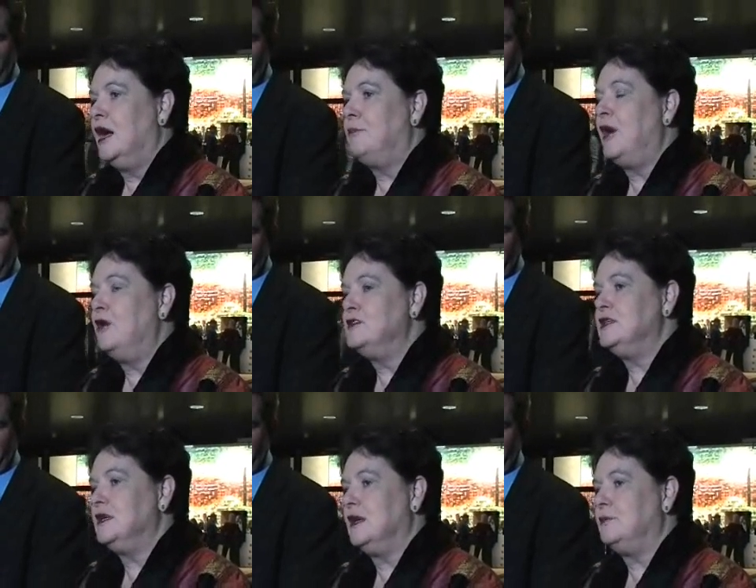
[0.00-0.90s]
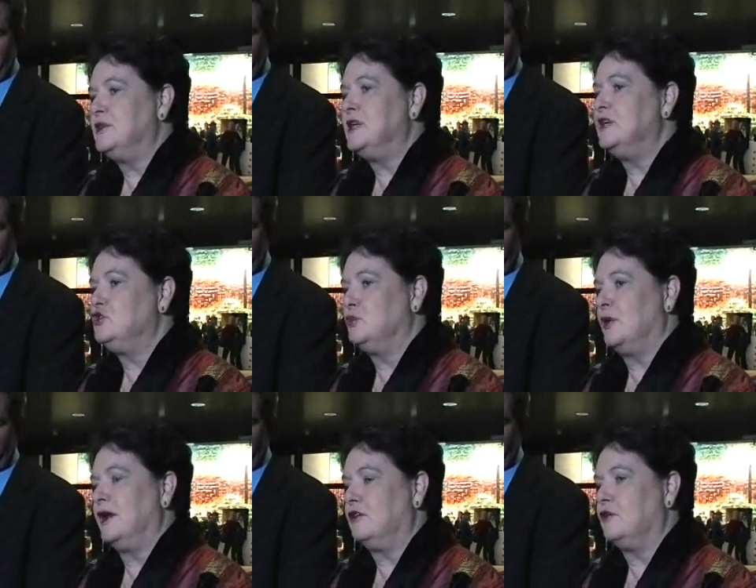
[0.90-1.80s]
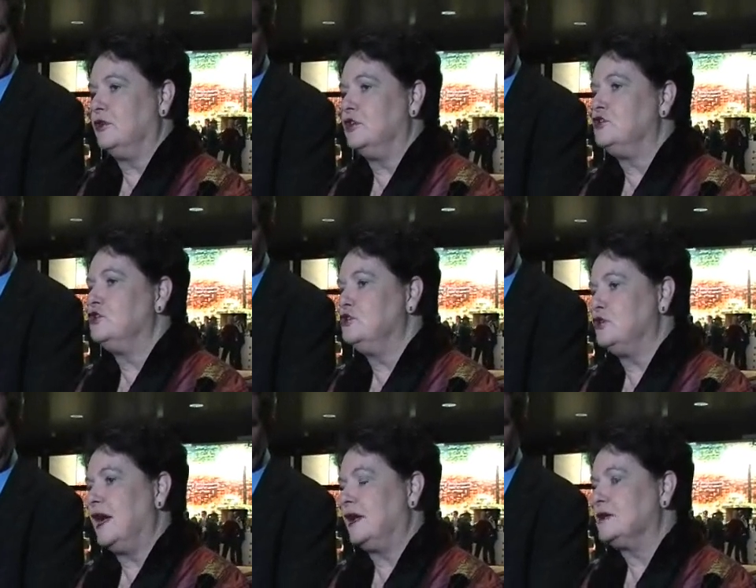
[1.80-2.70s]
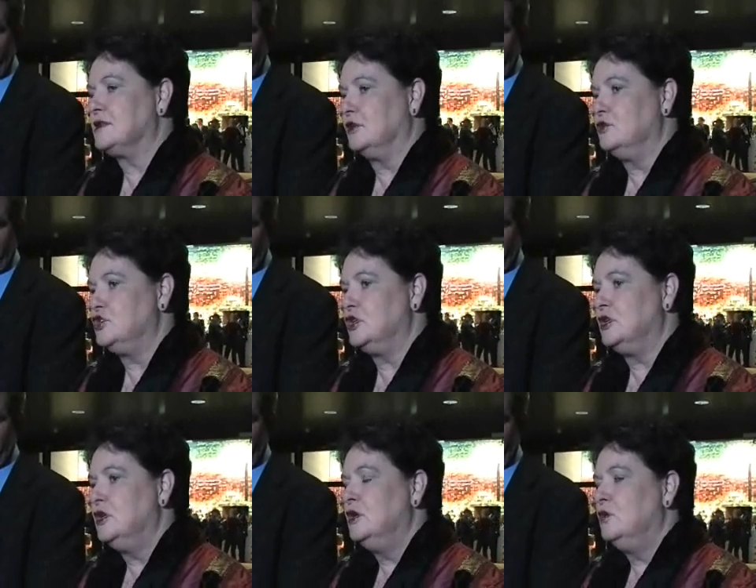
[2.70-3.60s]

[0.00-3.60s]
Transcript: opposing a potential breakthrough on the two-track solution